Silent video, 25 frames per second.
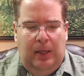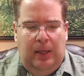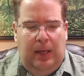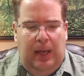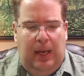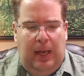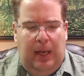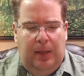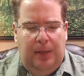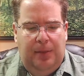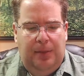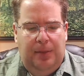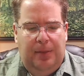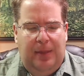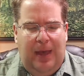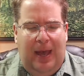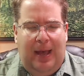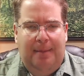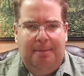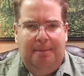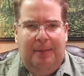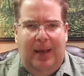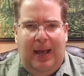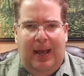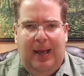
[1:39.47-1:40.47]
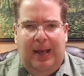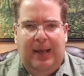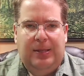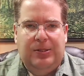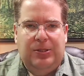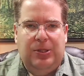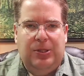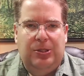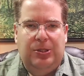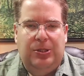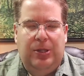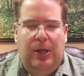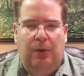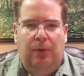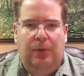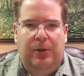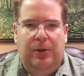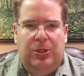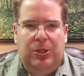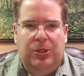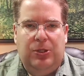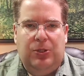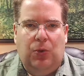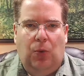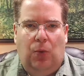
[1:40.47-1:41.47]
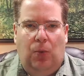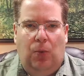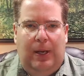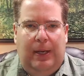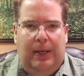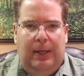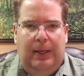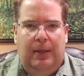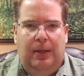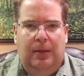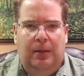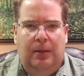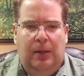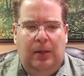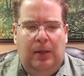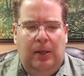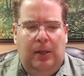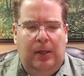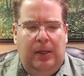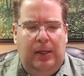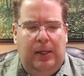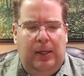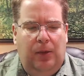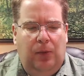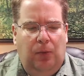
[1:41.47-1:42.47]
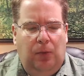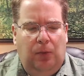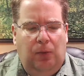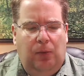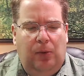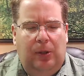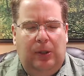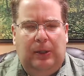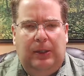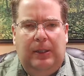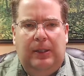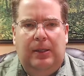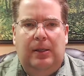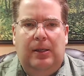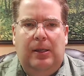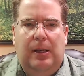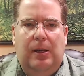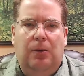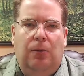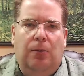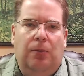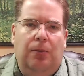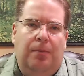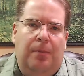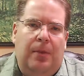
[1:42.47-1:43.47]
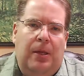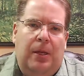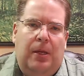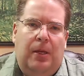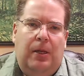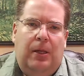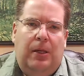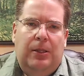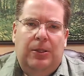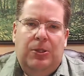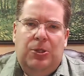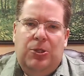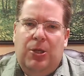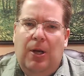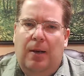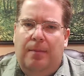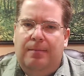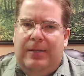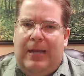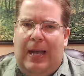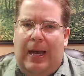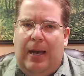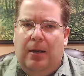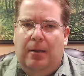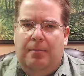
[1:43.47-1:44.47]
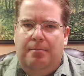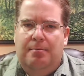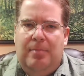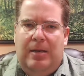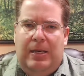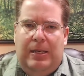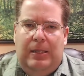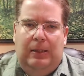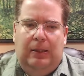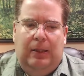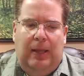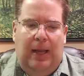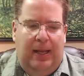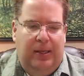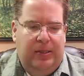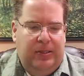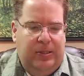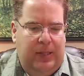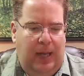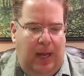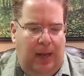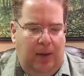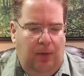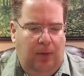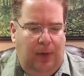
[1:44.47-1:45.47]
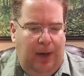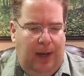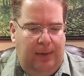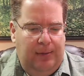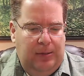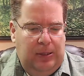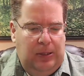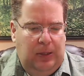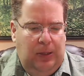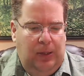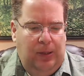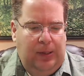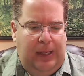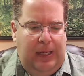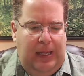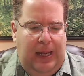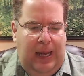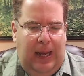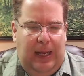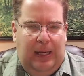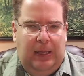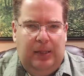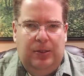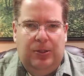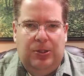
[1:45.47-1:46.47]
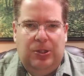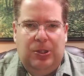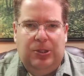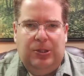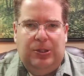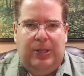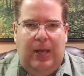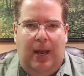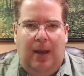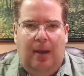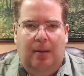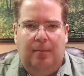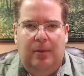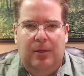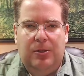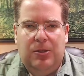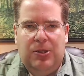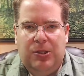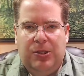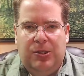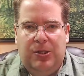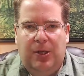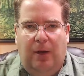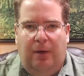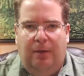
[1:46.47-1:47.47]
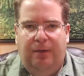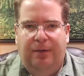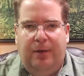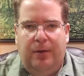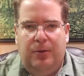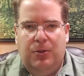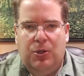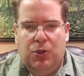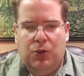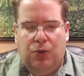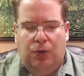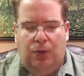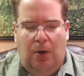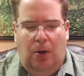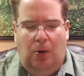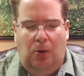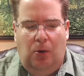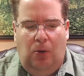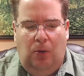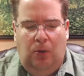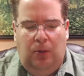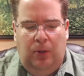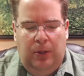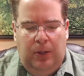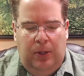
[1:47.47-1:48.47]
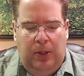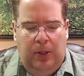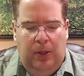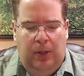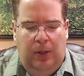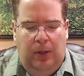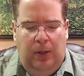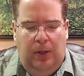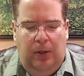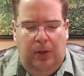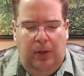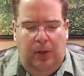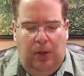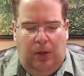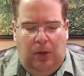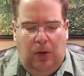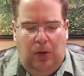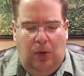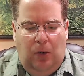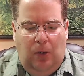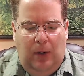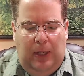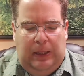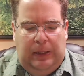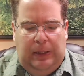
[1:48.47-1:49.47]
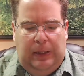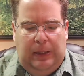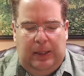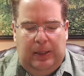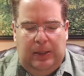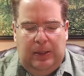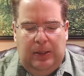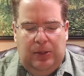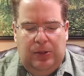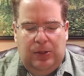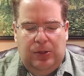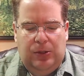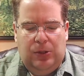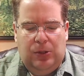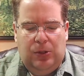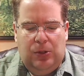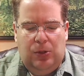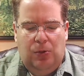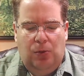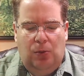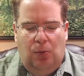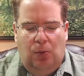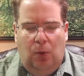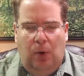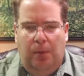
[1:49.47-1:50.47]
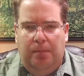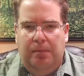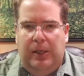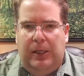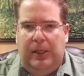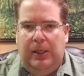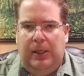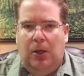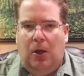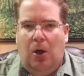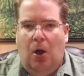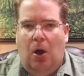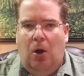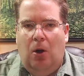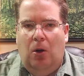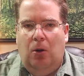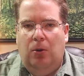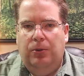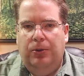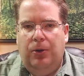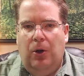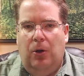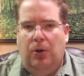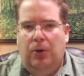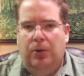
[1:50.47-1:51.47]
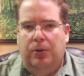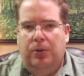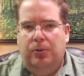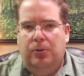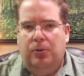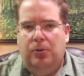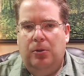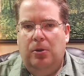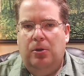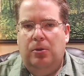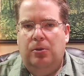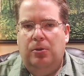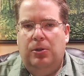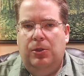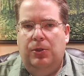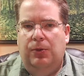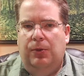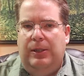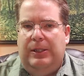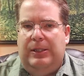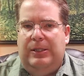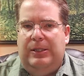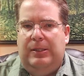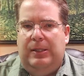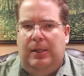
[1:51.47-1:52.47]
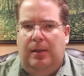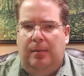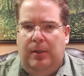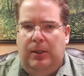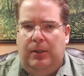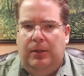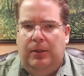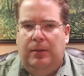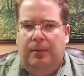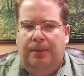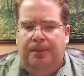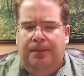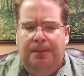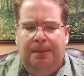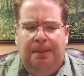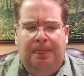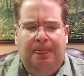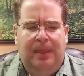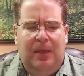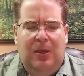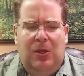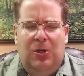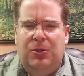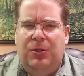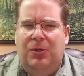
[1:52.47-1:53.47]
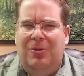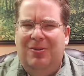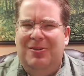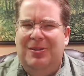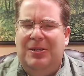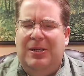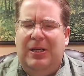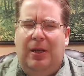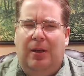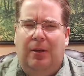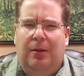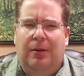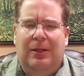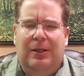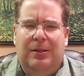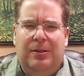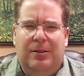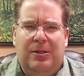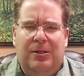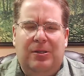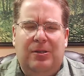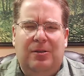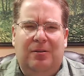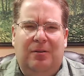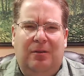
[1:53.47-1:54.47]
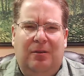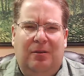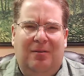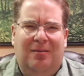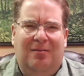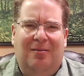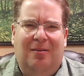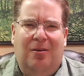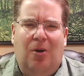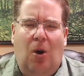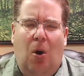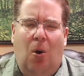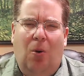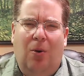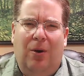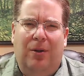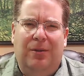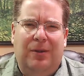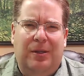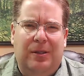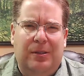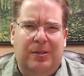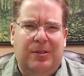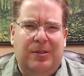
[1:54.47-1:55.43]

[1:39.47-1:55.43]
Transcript: And that passage that we just read, it jumped out at me last night when I was looking at it, just how much self-control the Corinthians were being called on to exhibit. Because you can tell Corinth